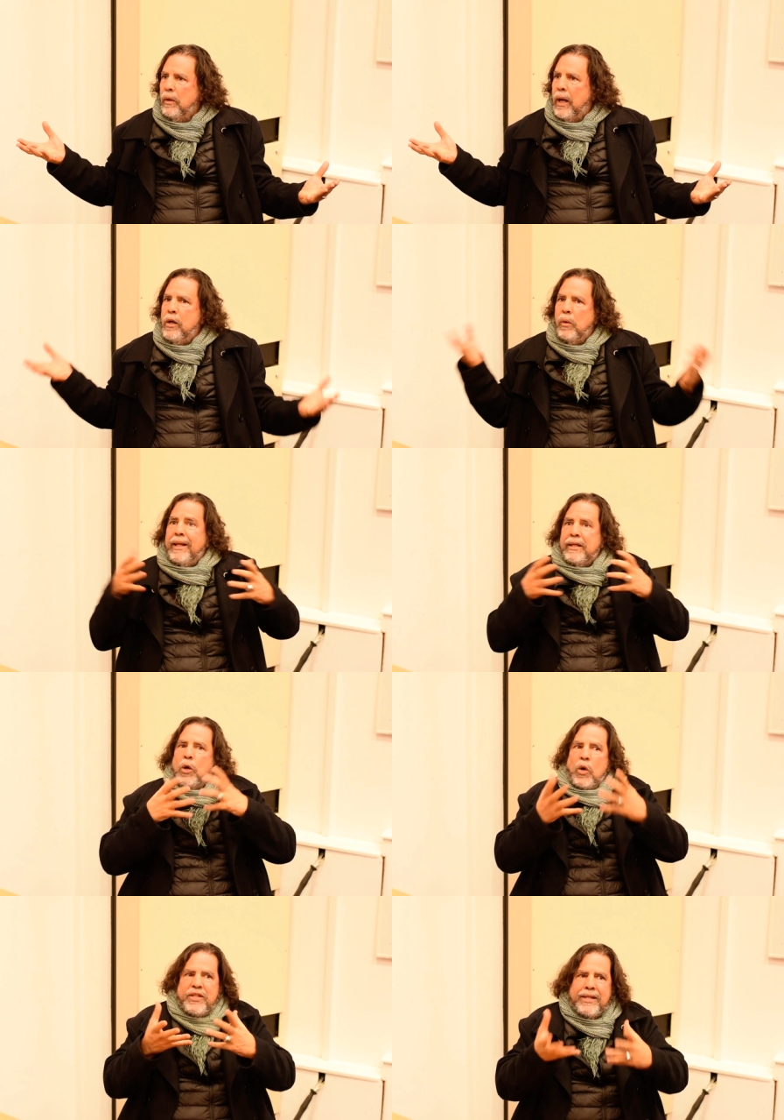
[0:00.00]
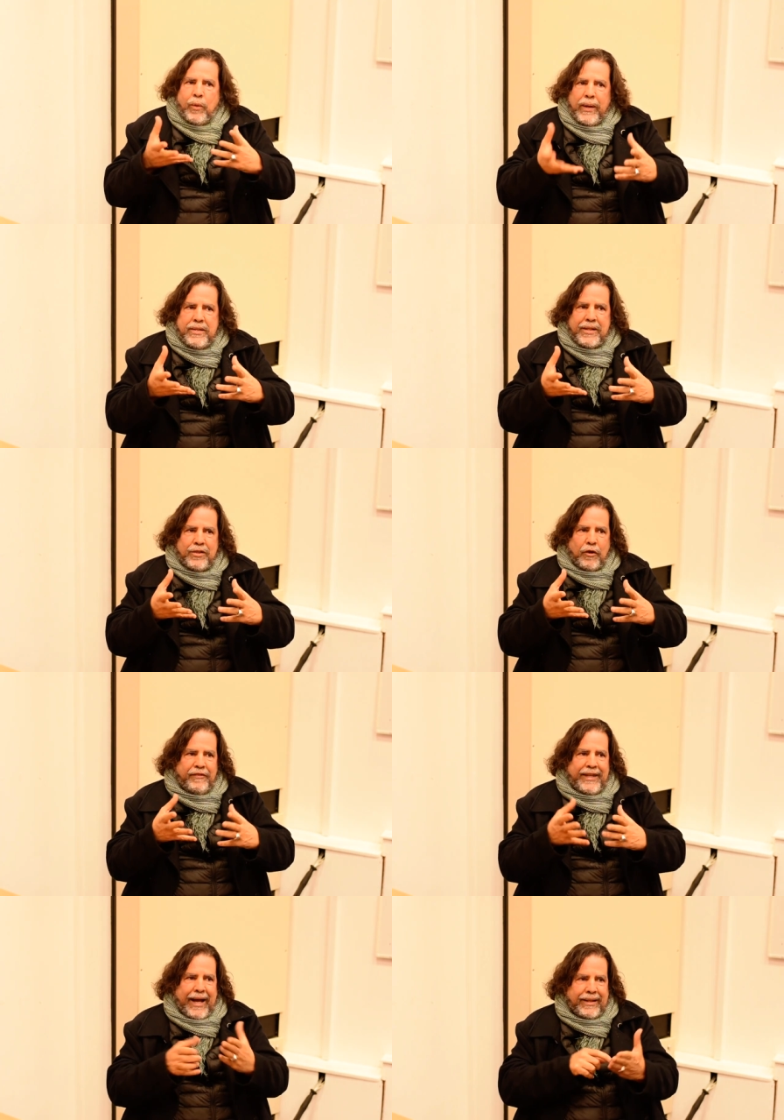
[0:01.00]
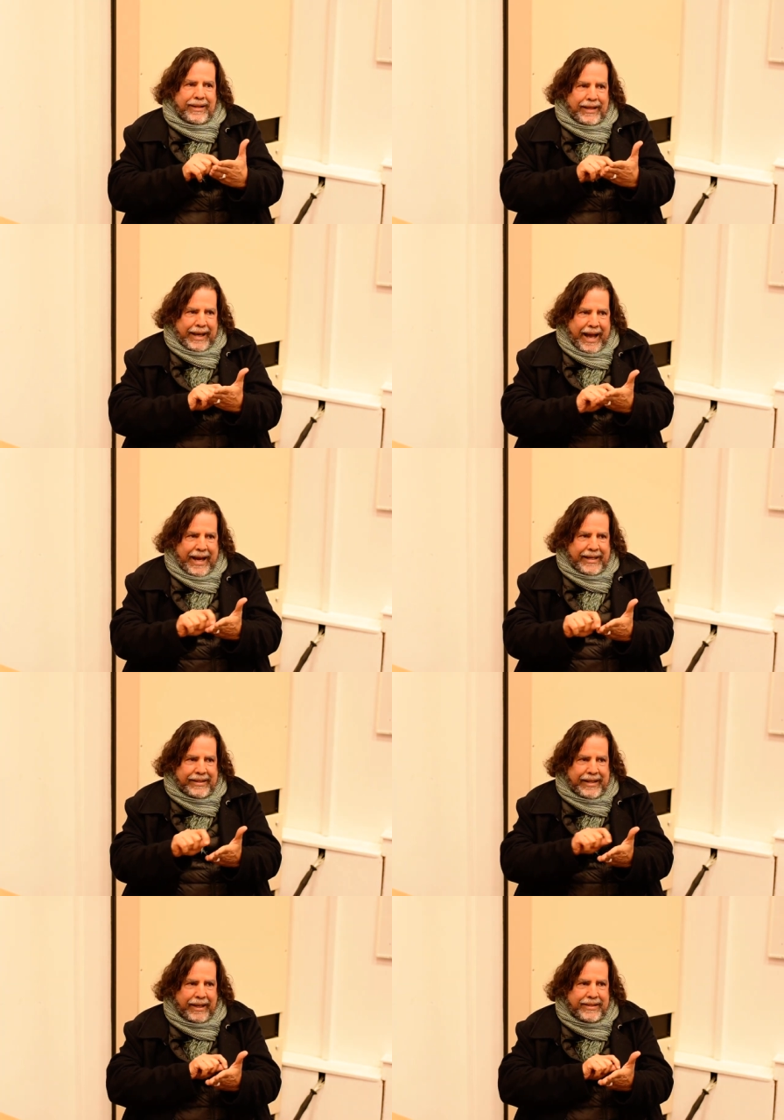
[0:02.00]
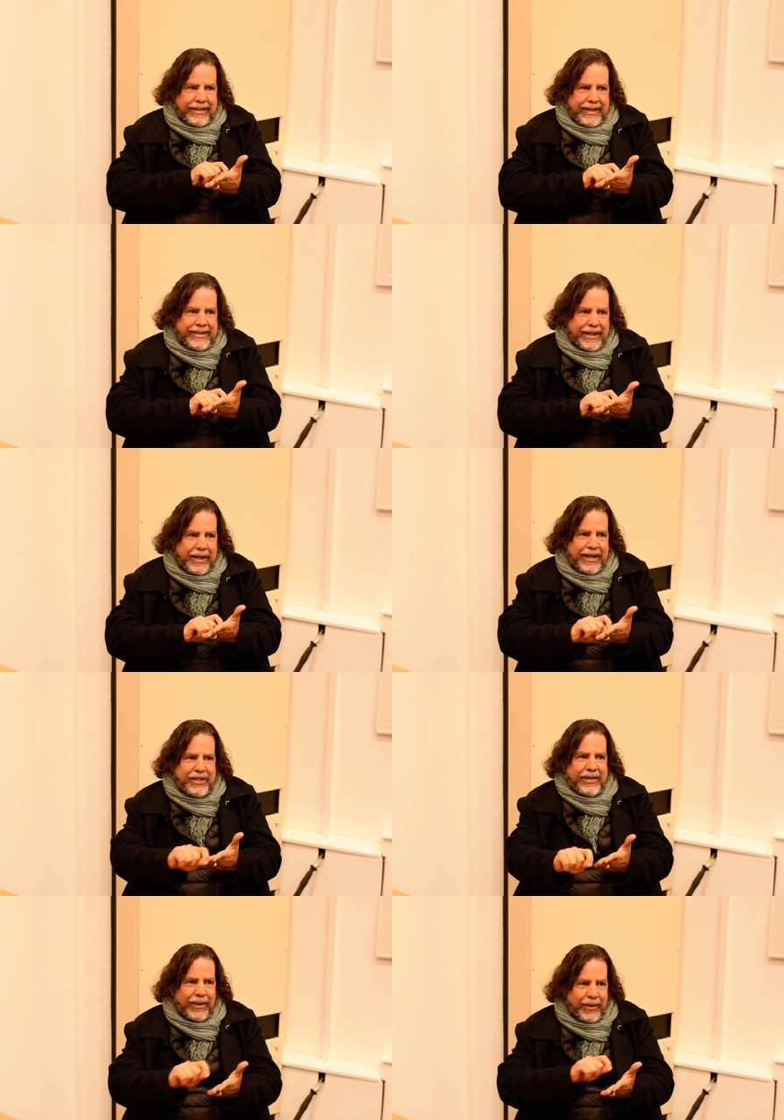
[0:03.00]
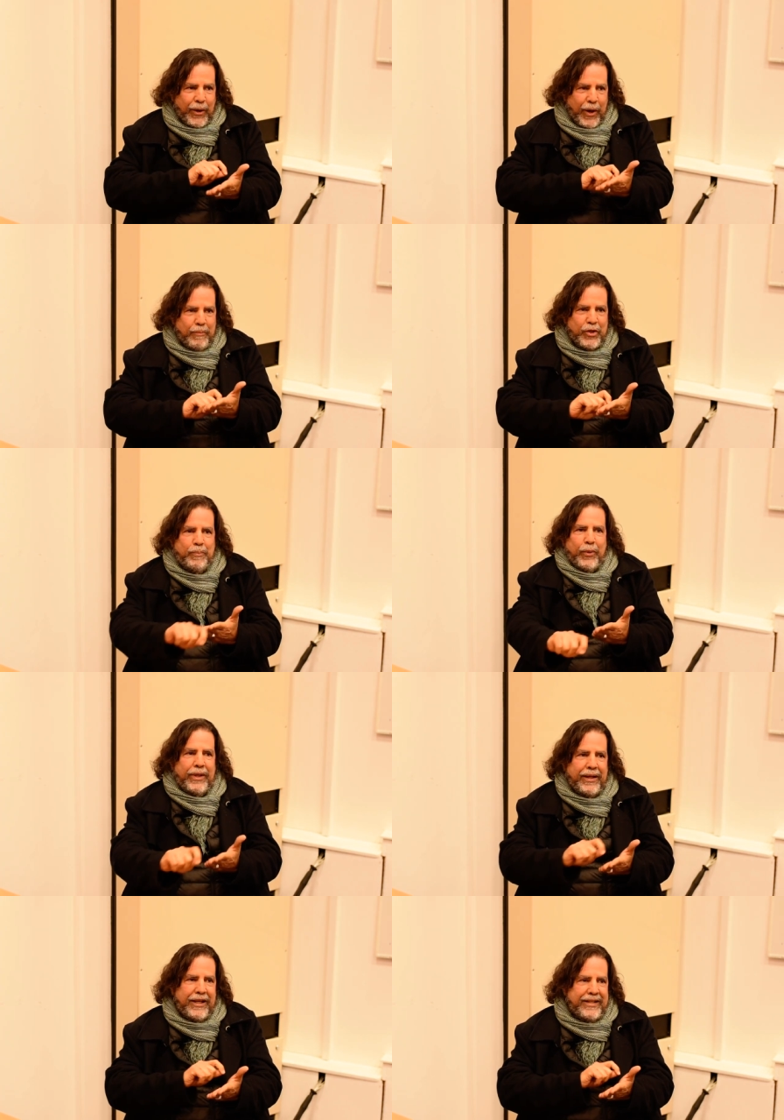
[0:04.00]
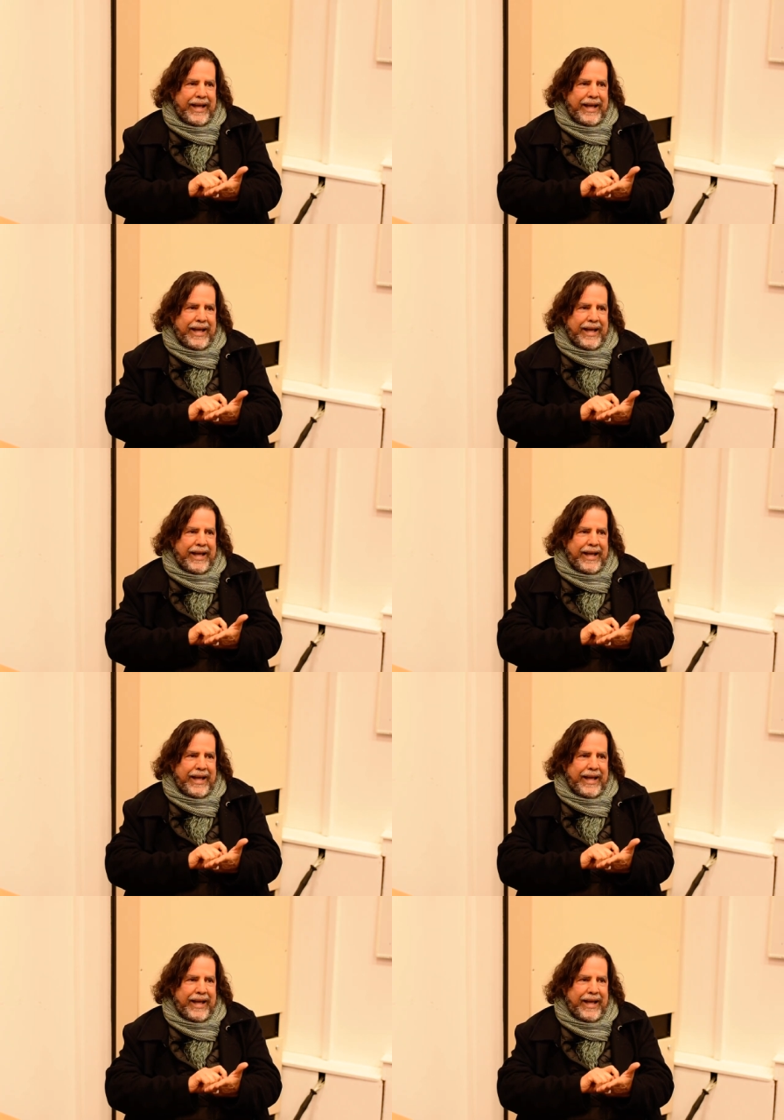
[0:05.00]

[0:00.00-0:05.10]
And look at the consequences of that line that Columbus put in his